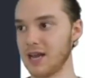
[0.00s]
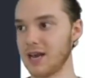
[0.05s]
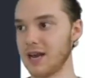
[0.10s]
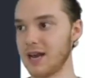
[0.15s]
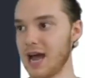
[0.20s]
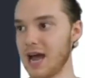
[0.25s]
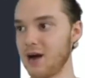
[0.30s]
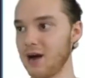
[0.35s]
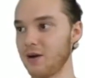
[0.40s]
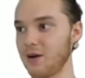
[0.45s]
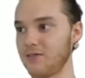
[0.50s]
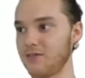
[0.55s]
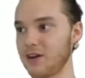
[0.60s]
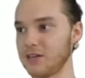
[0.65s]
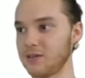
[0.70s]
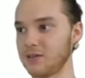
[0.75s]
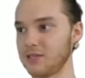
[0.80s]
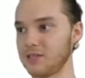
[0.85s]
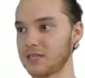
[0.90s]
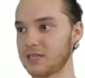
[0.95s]
Now, if
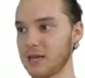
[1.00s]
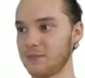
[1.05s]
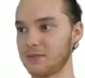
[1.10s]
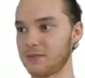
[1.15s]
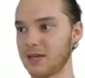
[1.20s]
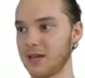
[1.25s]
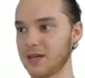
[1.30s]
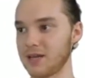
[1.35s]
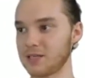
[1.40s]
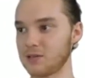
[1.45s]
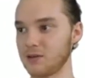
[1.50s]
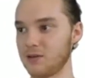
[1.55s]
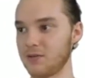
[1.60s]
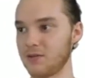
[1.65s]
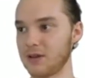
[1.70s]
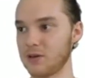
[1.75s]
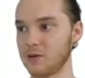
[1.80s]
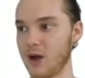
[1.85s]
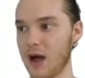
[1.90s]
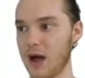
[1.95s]
I do the same thing, so
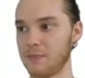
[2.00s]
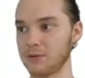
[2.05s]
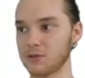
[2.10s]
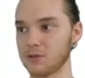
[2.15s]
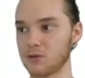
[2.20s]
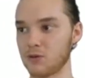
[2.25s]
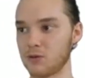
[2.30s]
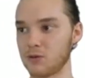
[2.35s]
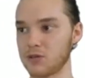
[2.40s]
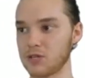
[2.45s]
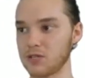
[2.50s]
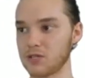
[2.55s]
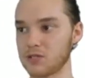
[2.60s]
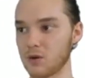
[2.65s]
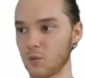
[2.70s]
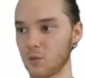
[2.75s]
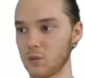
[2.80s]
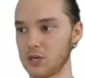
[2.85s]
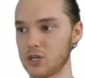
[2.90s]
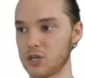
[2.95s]
if I do apples and
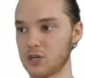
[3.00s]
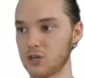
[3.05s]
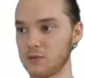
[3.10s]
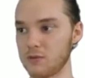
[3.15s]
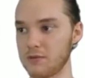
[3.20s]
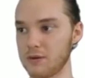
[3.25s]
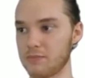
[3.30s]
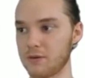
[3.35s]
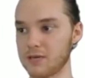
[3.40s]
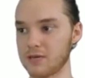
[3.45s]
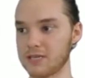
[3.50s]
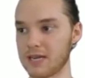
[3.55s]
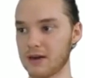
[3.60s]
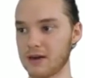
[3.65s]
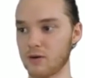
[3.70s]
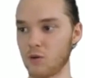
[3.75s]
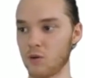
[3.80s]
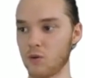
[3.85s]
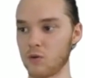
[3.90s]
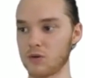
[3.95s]
oranges, we should be printing
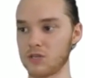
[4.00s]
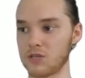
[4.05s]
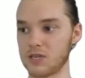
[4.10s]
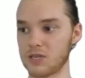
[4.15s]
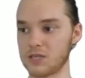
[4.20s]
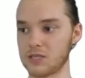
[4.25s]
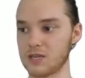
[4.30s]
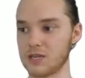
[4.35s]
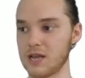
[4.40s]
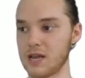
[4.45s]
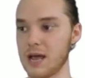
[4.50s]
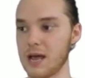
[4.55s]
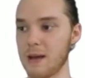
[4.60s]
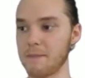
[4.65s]
out oranges